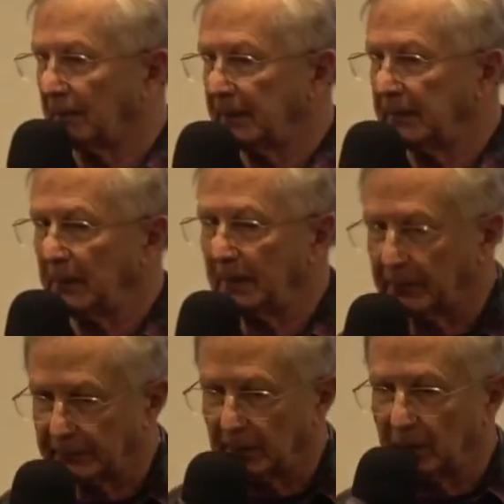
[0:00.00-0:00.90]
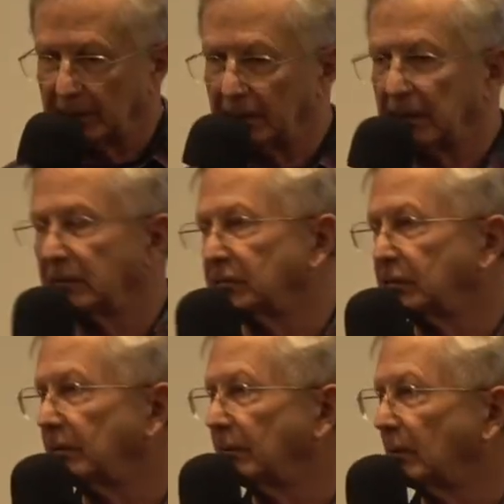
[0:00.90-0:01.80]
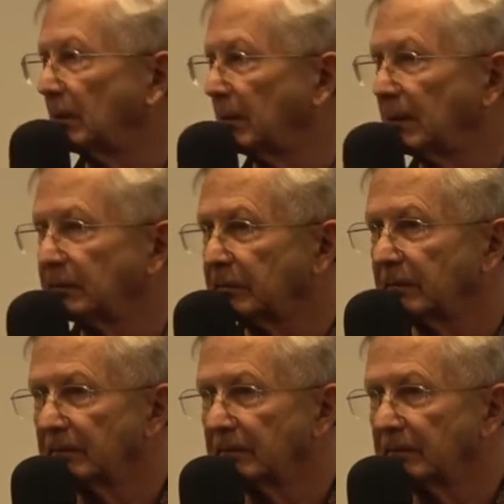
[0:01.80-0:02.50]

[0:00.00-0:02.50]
many people know what an HC4 was?